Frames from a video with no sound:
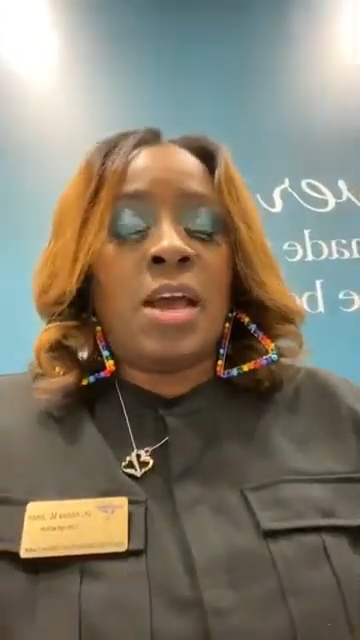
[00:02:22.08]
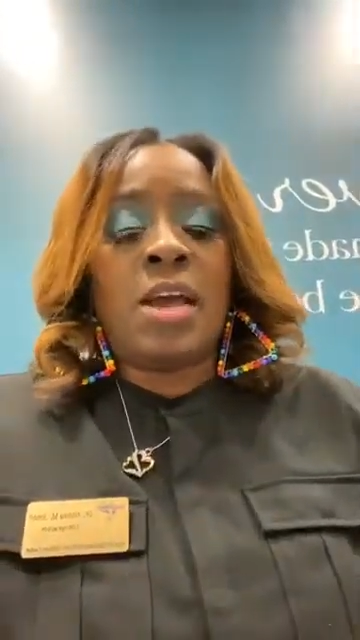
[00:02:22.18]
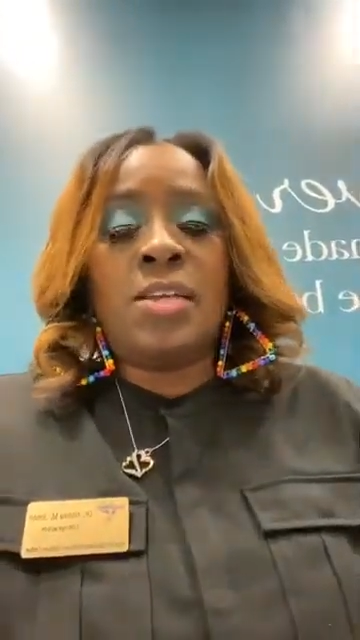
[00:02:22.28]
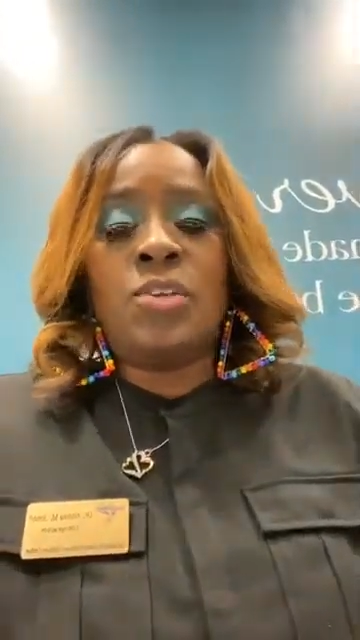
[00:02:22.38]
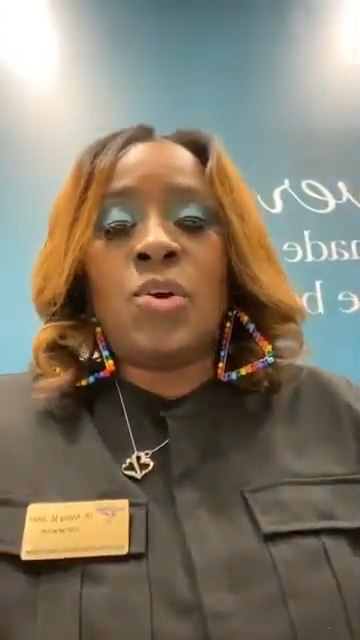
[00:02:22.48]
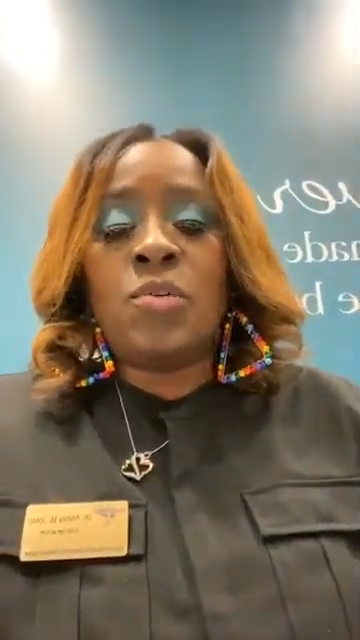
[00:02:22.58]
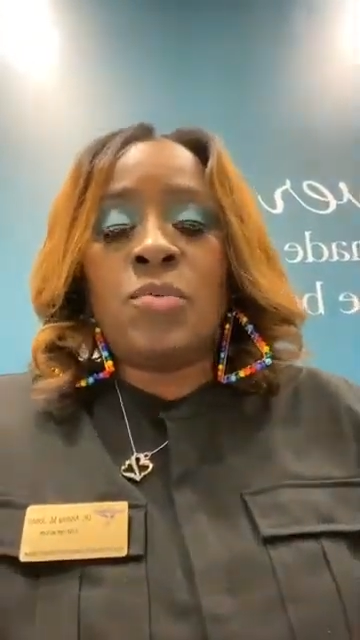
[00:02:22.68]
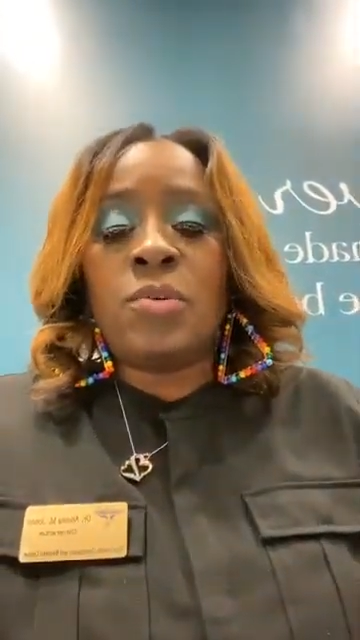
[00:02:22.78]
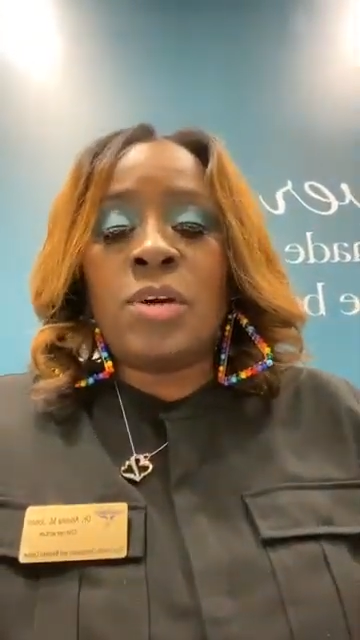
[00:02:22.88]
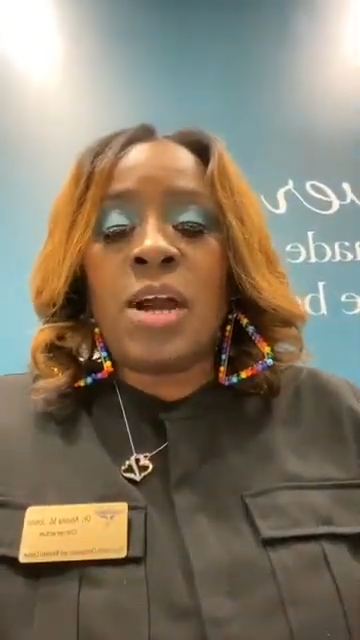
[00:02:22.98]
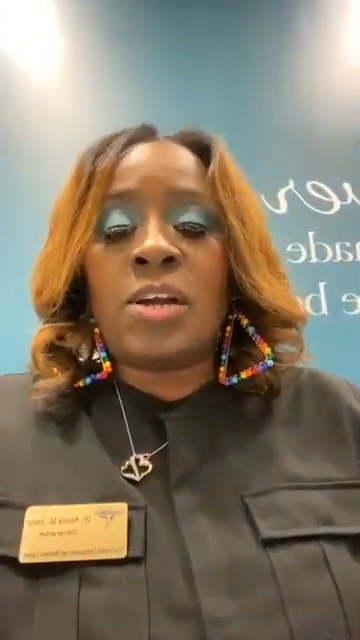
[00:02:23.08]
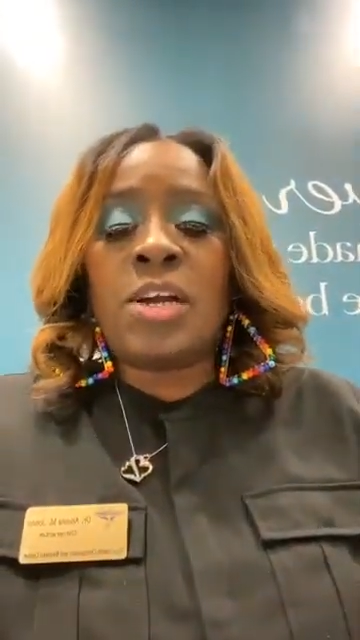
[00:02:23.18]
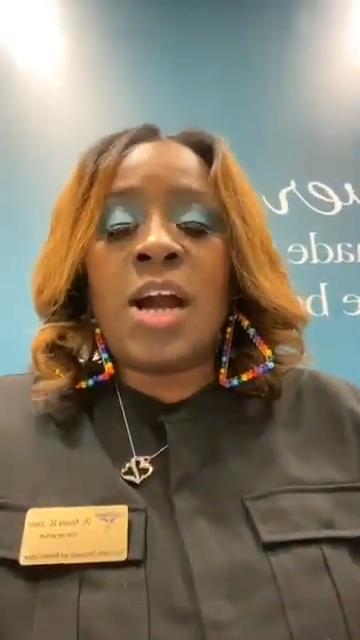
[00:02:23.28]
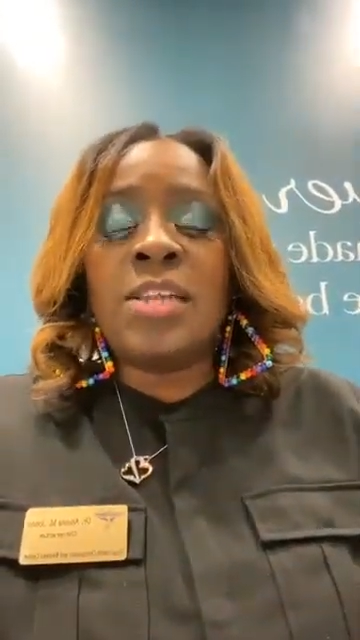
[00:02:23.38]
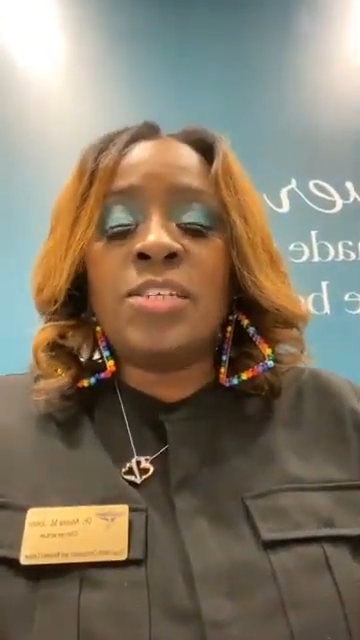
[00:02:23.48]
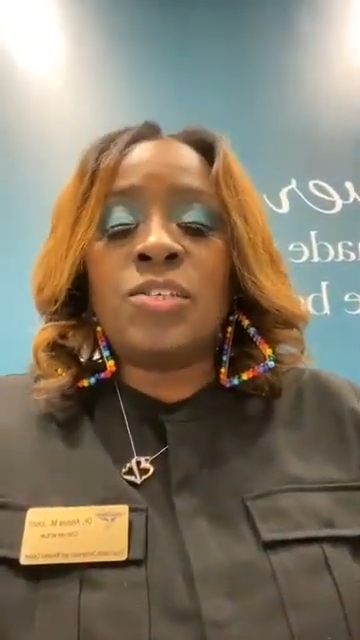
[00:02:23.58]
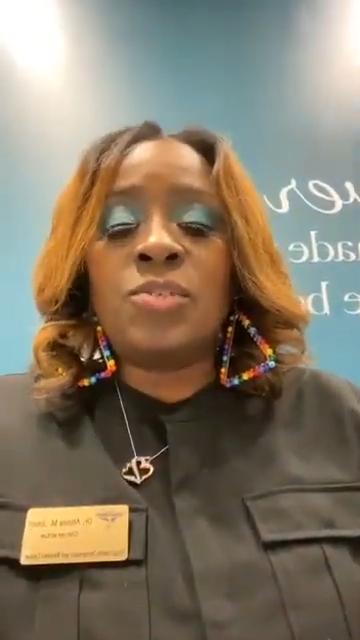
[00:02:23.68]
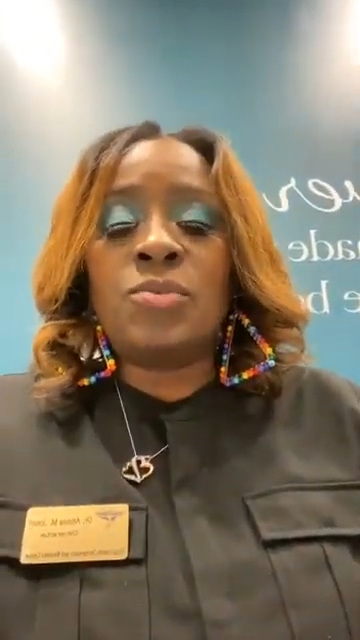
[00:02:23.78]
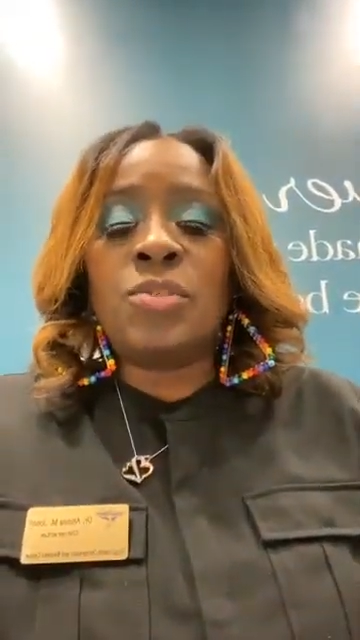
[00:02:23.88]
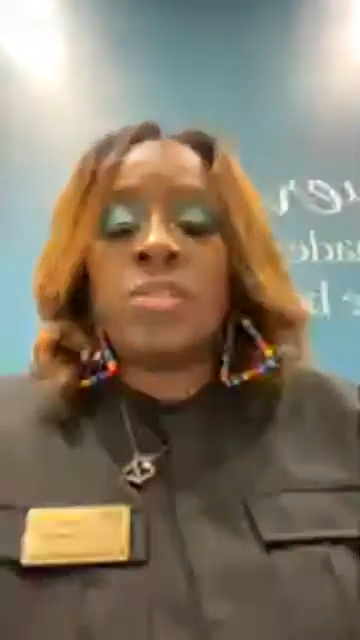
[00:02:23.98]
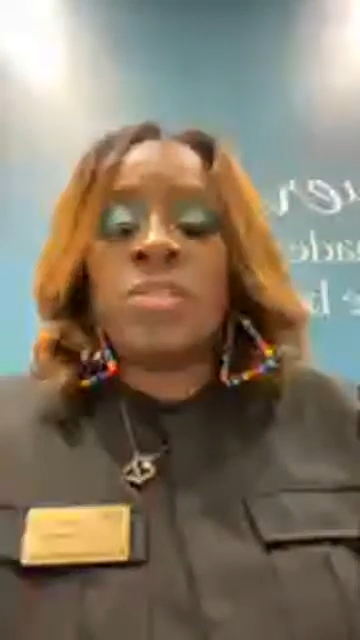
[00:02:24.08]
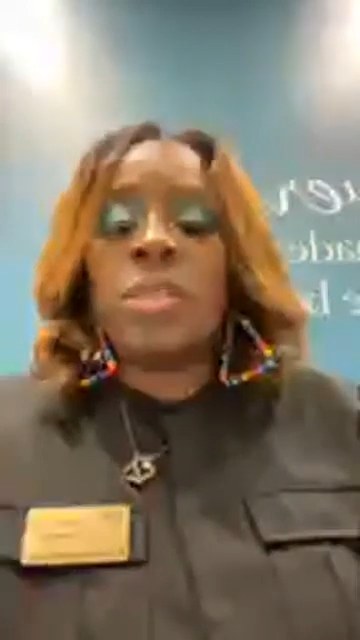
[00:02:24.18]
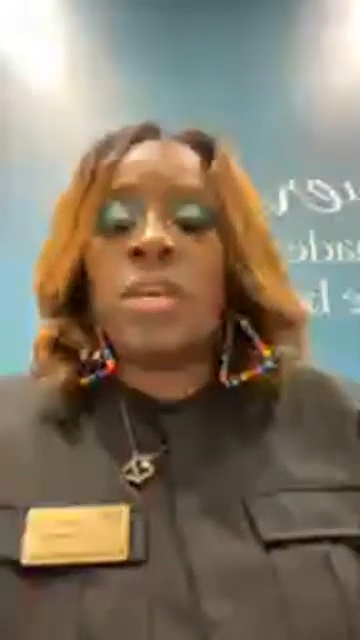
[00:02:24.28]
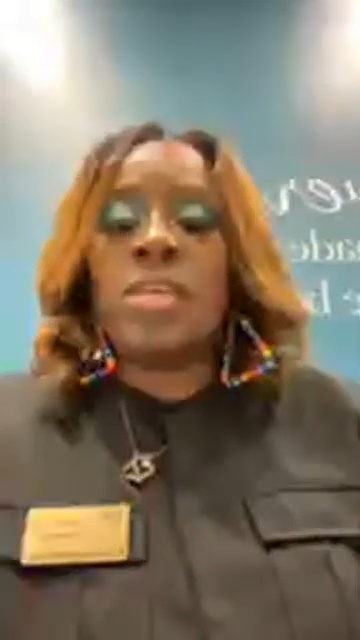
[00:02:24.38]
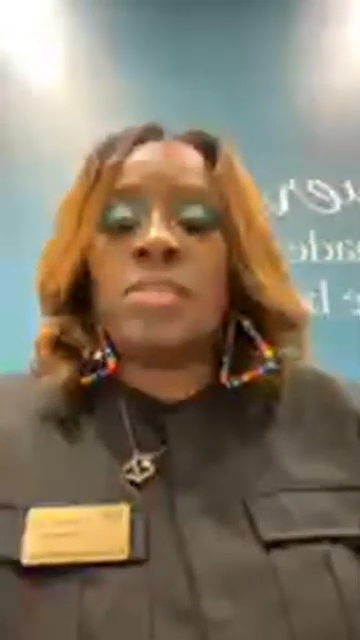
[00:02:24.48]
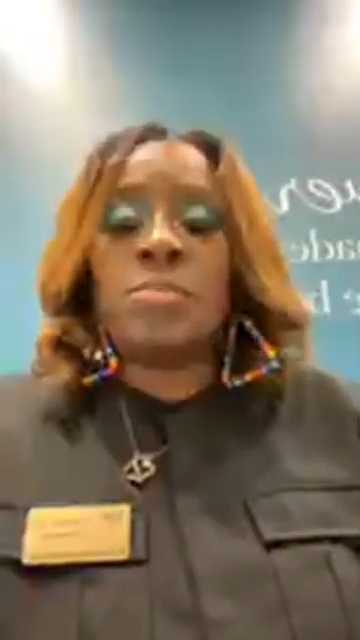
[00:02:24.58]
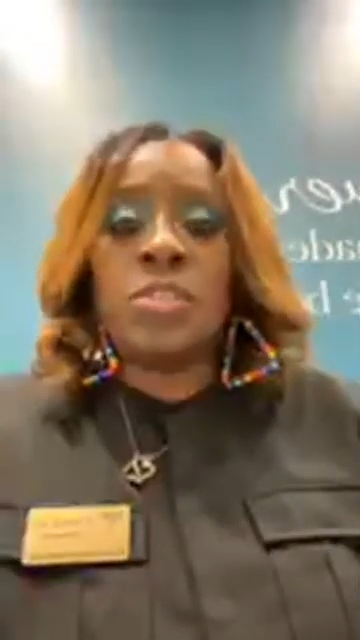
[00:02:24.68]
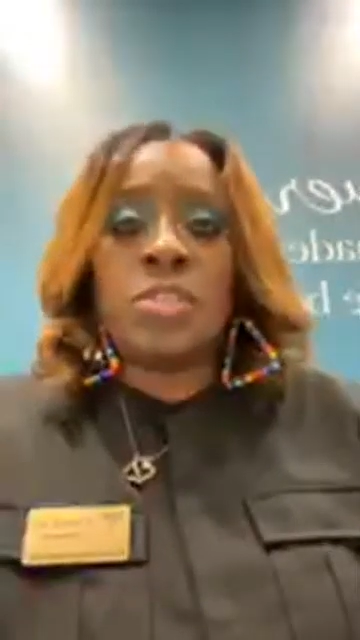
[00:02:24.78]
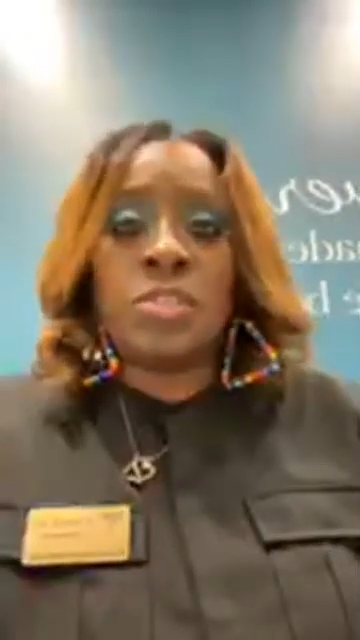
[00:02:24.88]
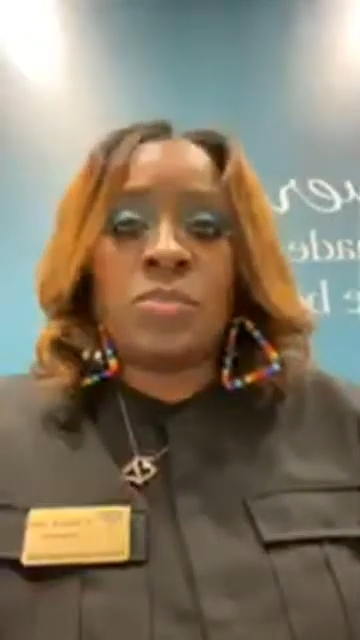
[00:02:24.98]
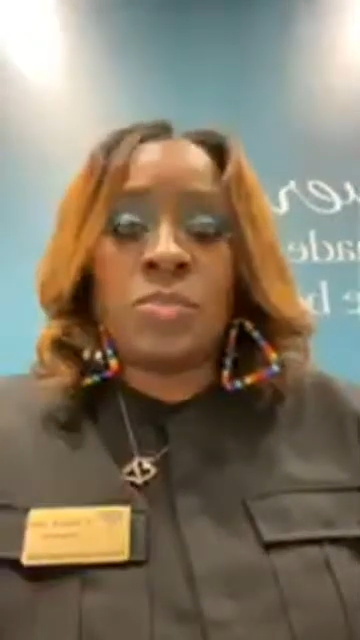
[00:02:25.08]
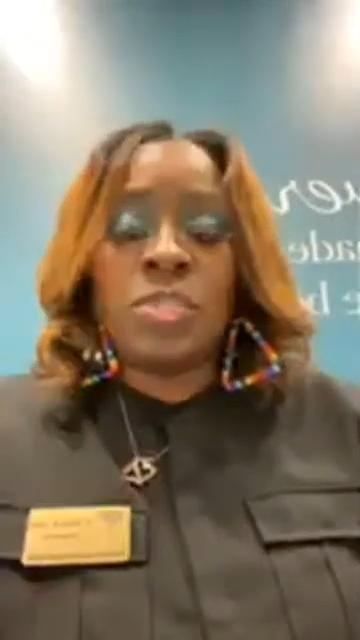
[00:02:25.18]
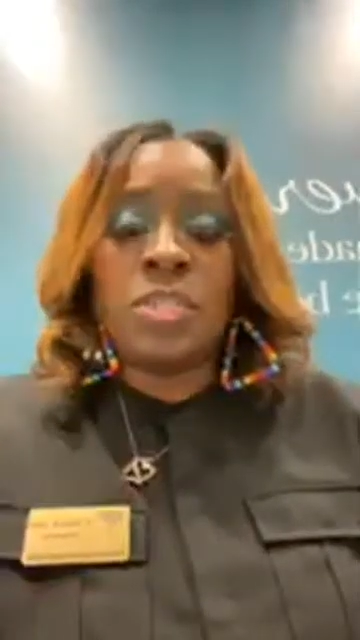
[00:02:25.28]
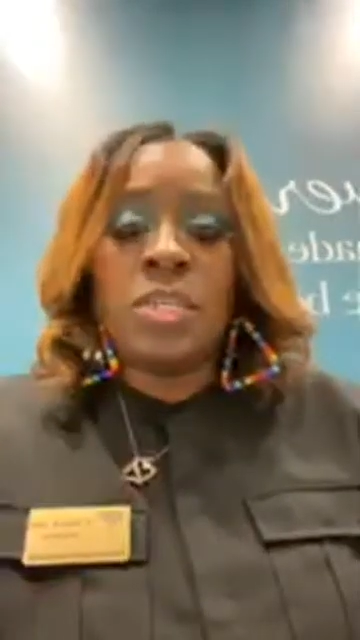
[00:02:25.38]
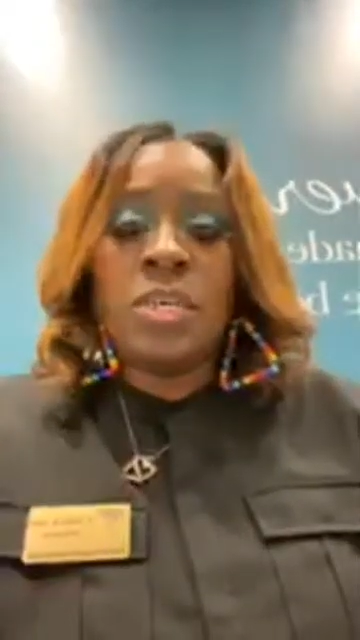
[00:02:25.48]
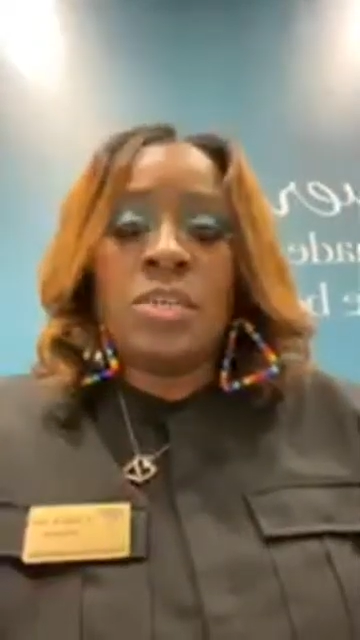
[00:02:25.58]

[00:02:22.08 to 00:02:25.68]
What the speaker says: our college students as much as we